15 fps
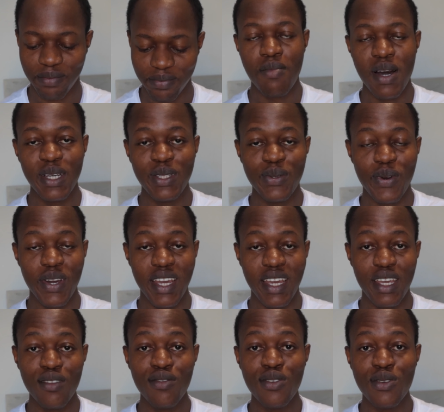By the way,
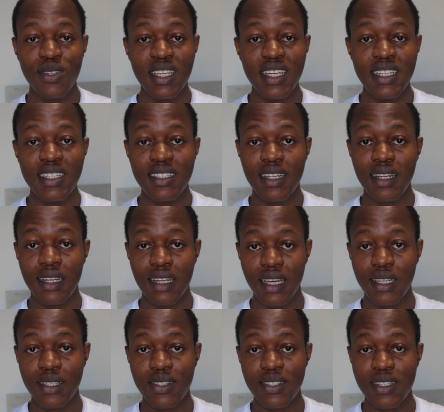if you need the
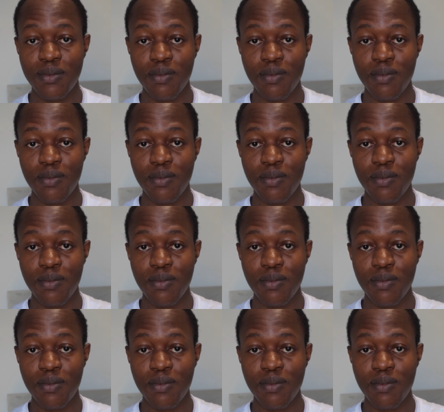link to these